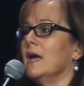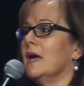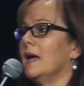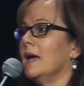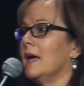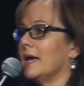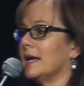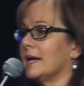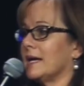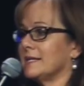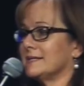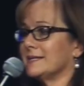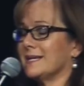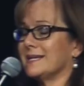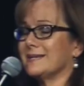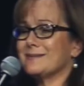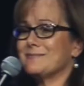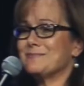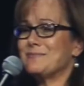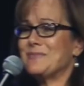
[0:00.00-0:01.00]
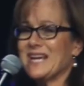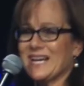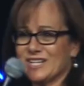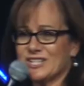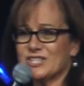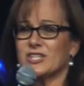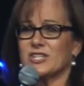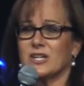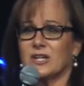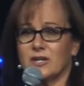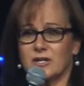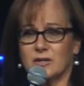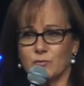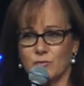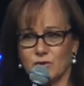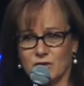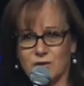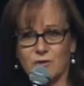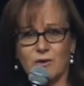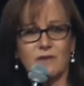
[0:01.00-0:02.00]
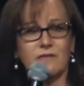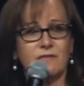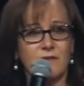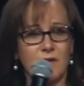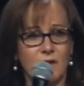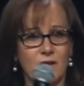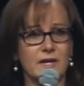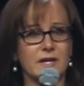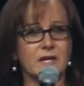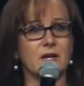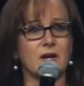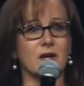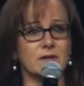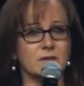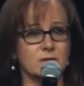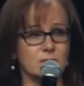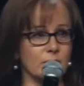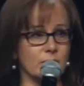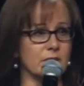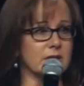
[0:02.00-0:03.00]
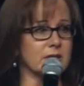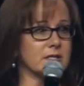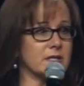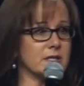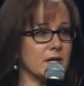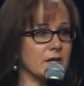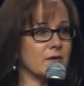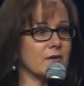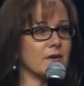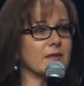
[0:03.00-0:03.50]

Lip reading: And I said, may I share him with you? I felt like God told me to tell you.